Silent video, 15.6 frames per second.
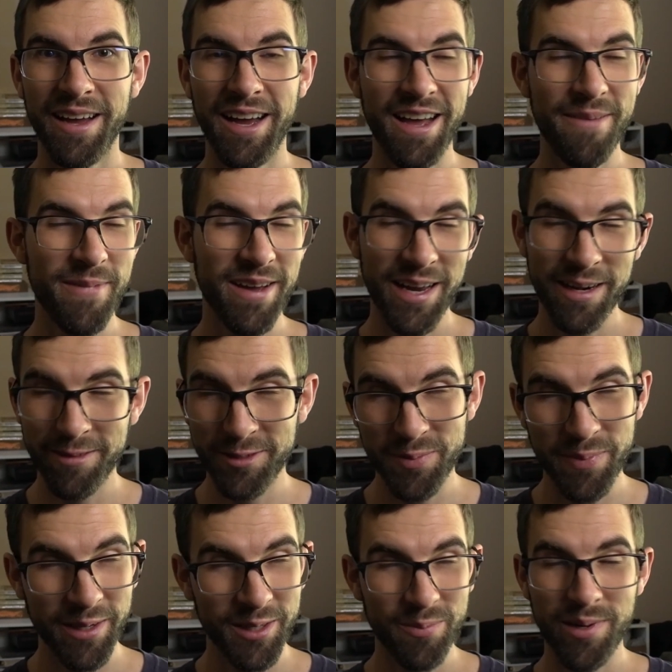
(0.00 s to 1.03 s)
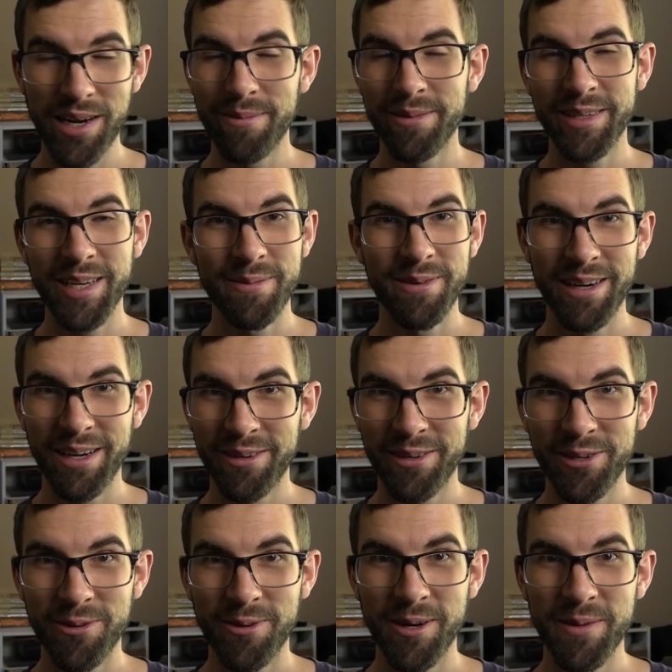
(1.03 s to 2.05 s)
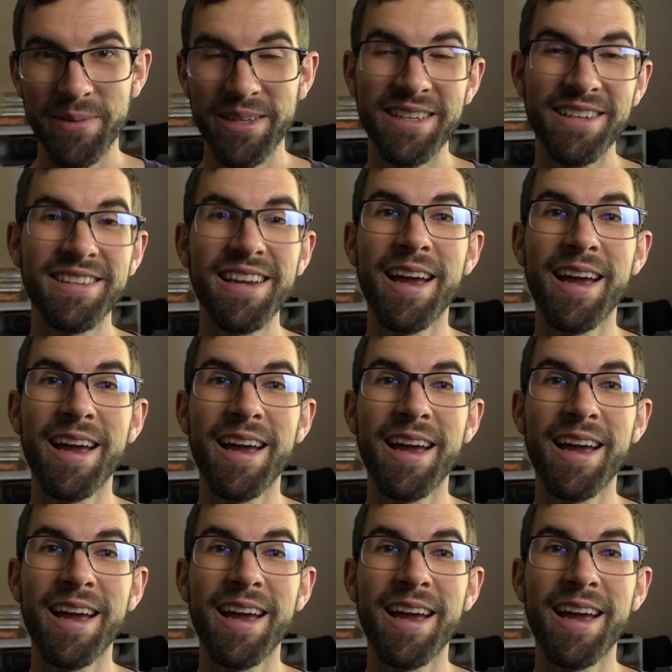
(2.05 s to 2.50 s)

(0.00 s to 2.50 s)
I bet every spell's probably coming to Aragorn because